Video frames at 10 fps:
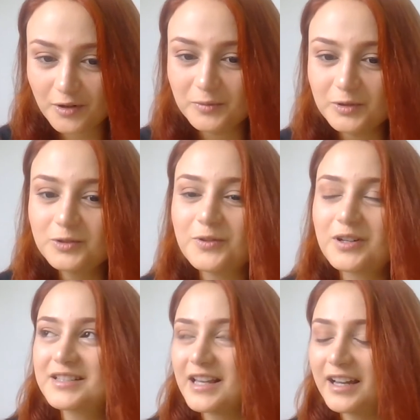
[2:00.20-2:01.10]
from youth
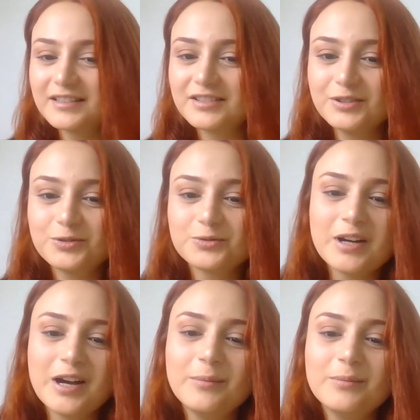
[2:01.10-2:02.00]
work sector to
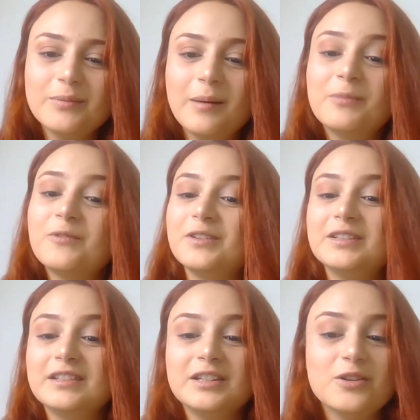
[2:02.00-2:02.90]
come up
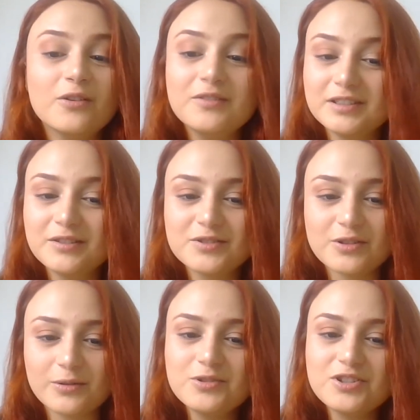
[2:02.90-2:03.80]
with innovative
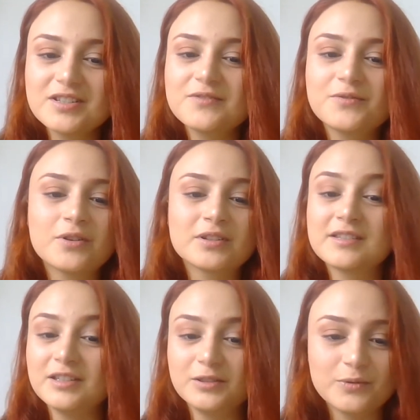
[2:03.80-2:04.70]
solutions for the
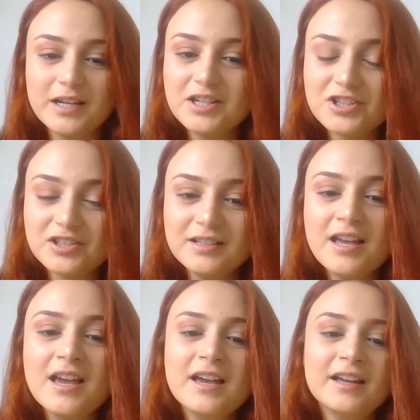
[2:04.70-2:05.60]
situation
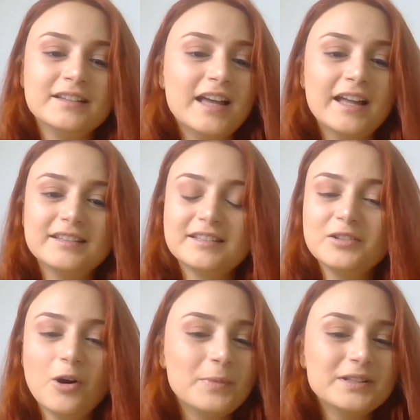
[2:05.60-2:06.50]
that
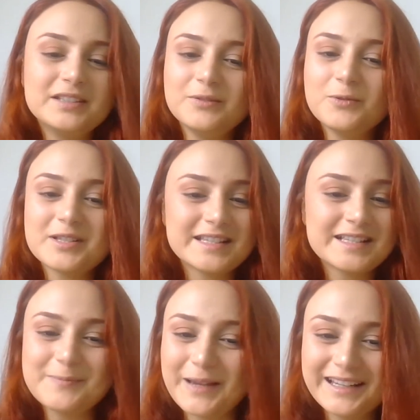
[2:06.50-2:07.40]
nobody was
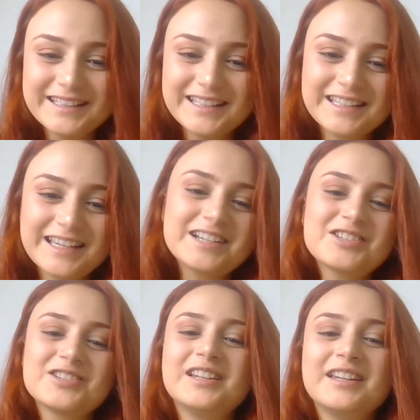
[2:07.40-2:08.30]
expecting
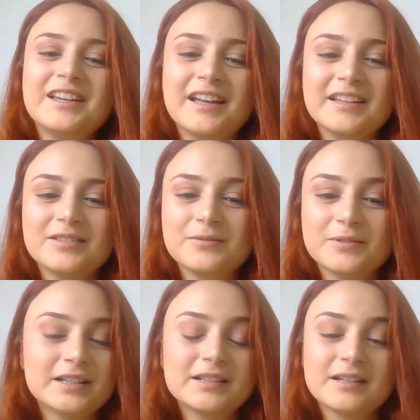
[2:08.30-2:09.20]
actually and
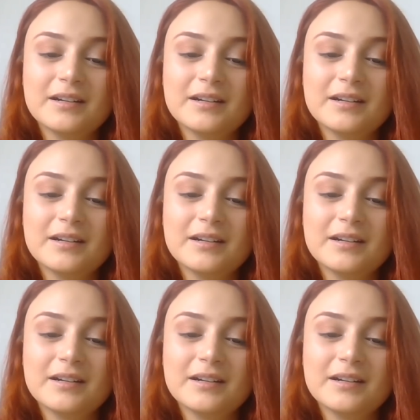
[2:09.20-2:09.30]
were